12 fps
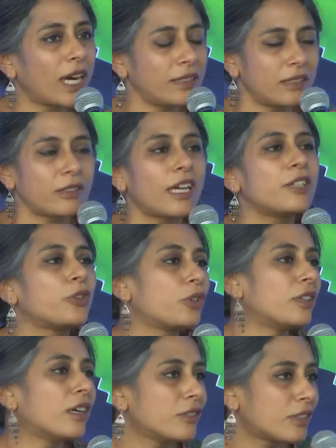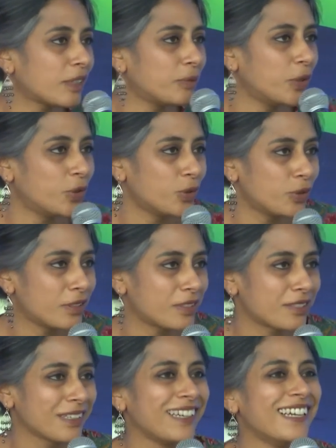I, I, wrote down some
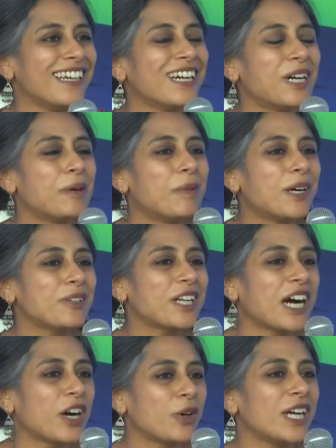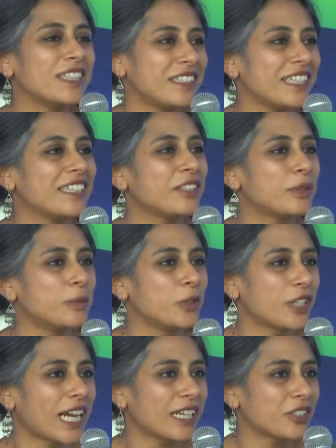notes about how I think the
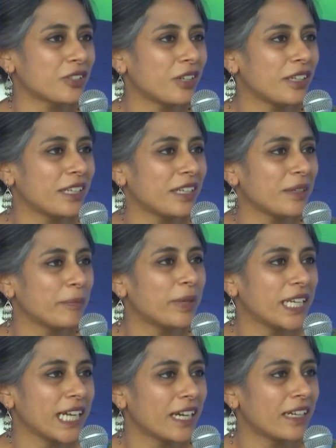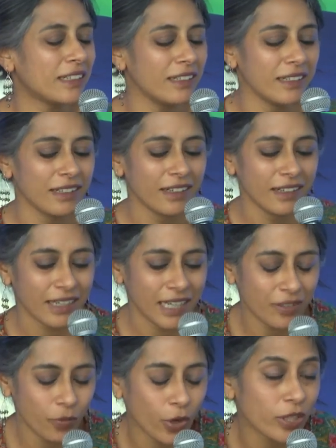book actually began
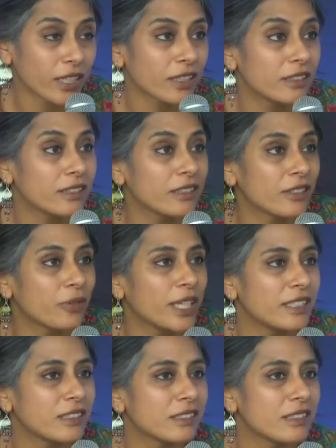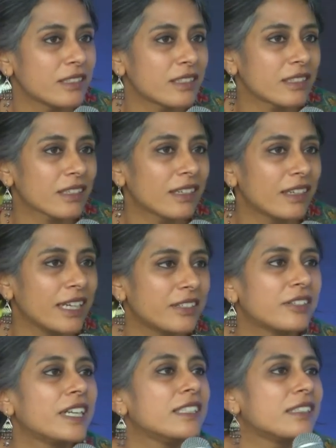and what are the questions it
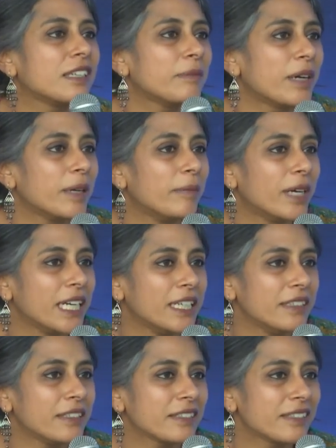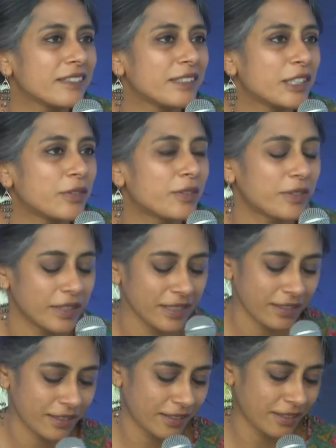raised in my mind. It,
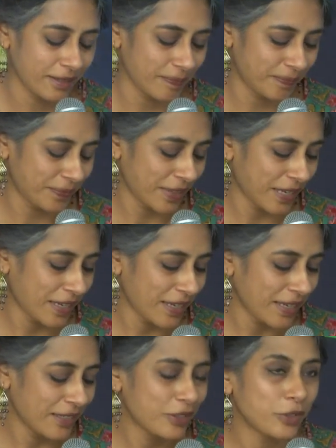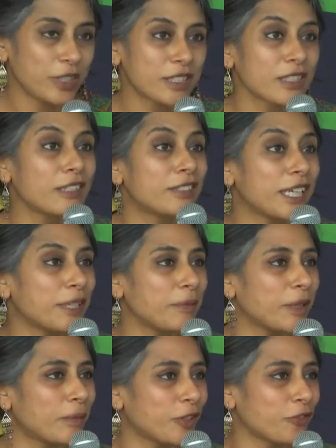uh, so this will take
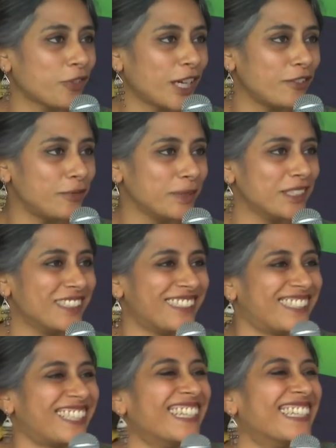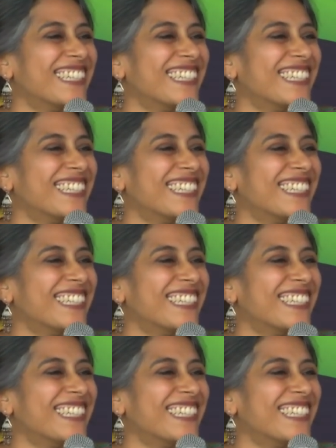me about five minutes.